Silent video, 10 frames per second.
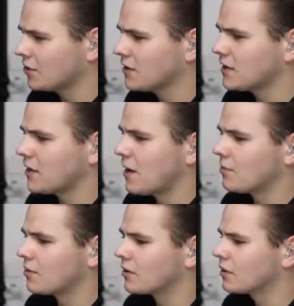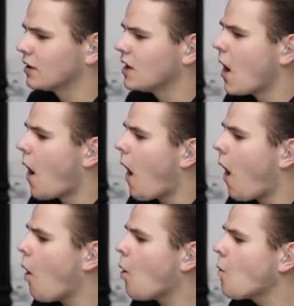electricity on board.
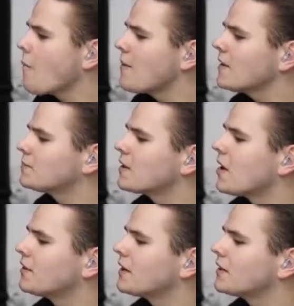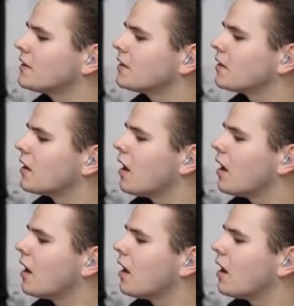Oh, maybe that's because I didn't.